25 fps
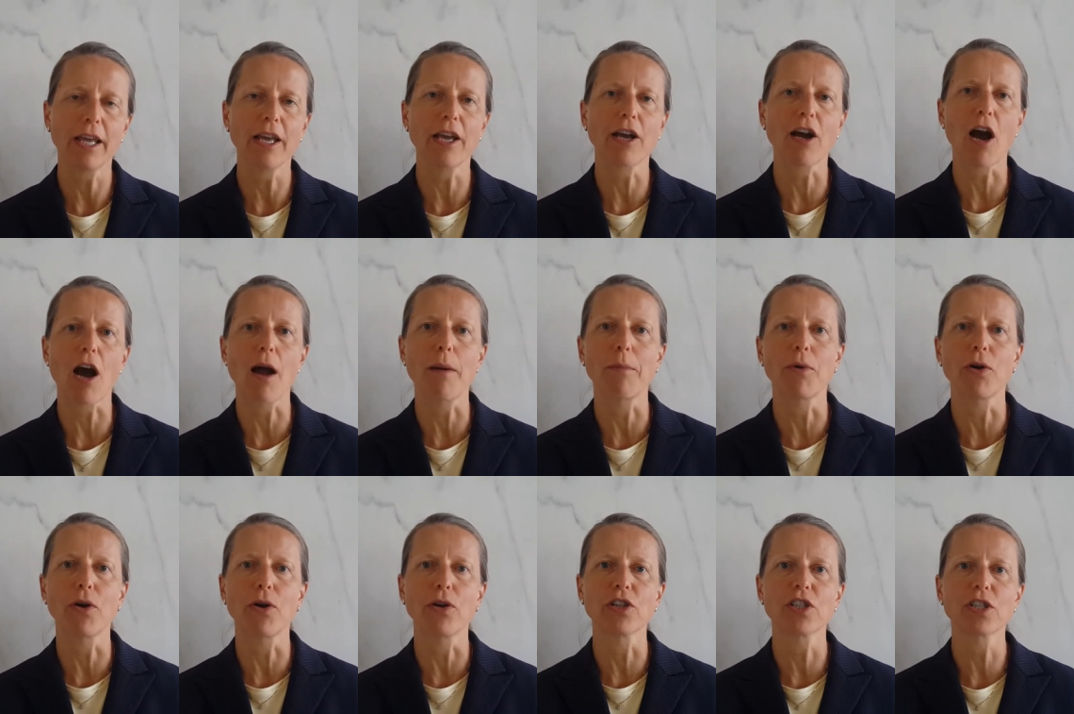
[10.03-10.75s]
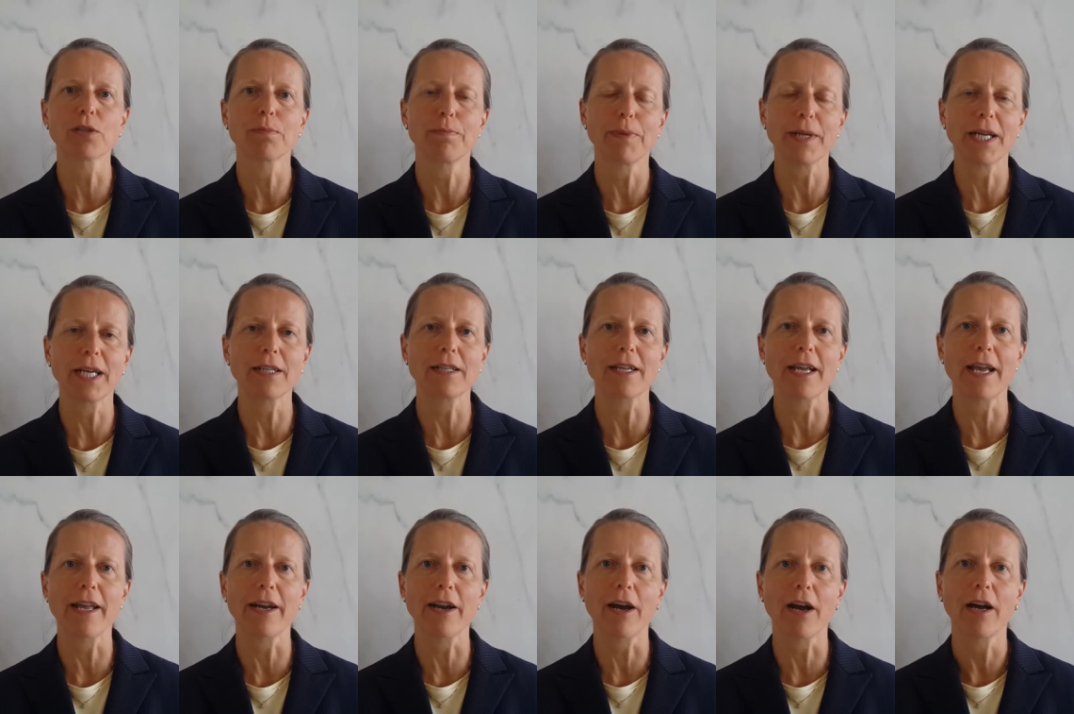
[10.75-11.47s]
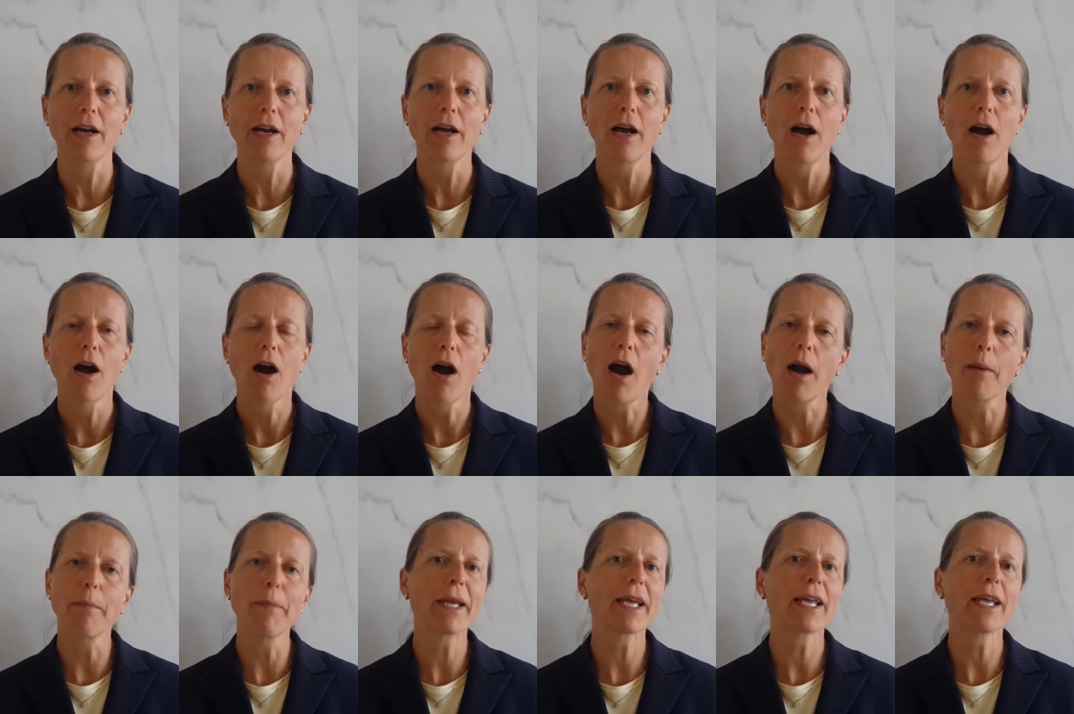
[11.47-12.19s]
e-commerce, big
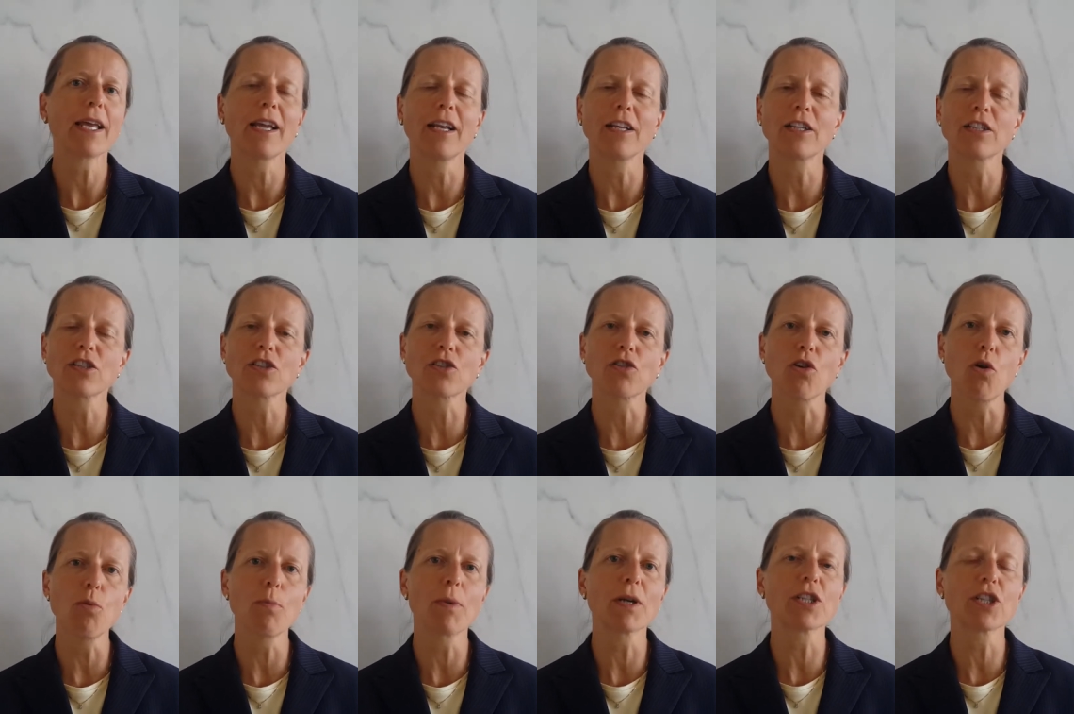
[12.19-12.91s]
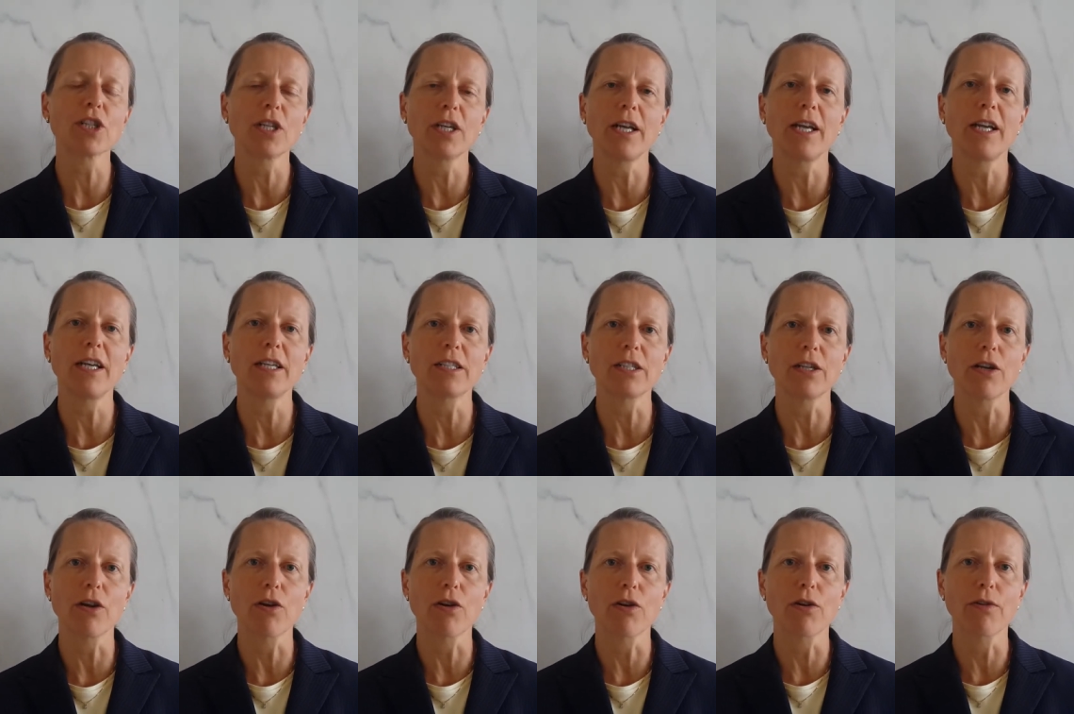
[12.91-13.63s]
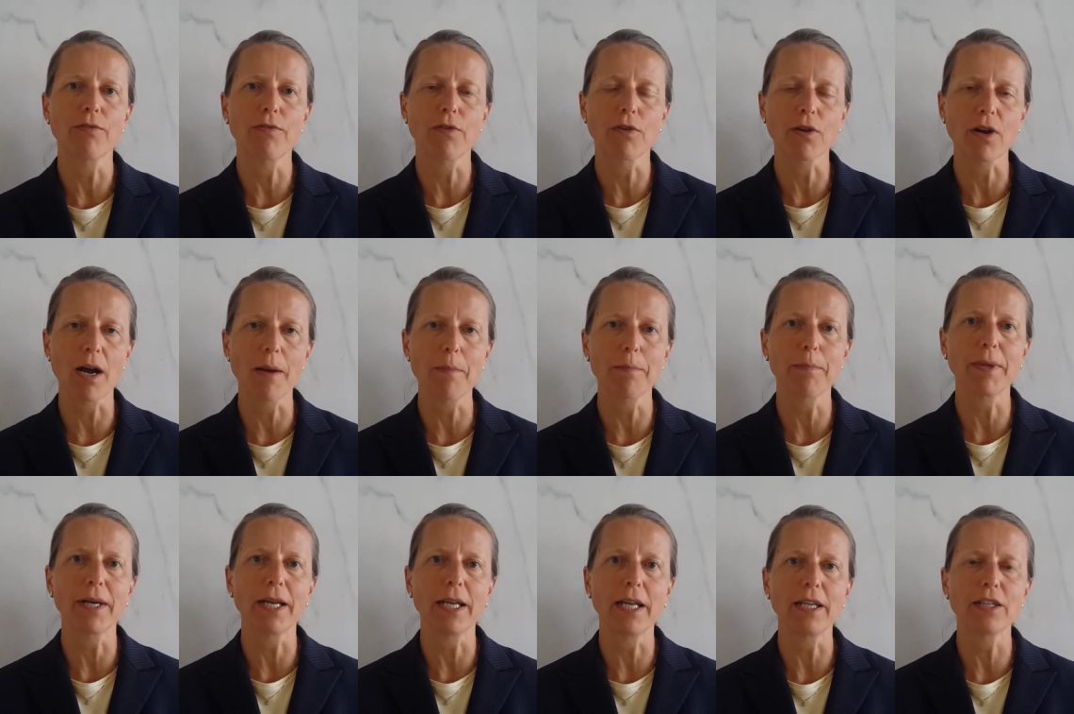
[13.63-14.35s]
data are making it so much easier for
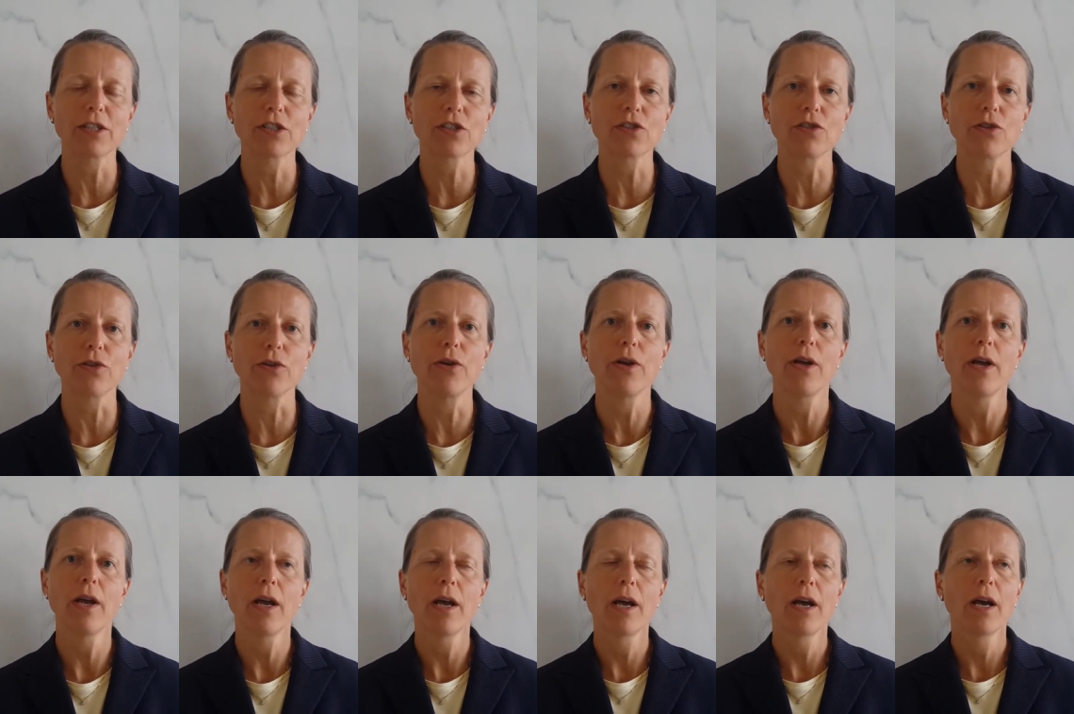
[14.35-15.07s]
companies to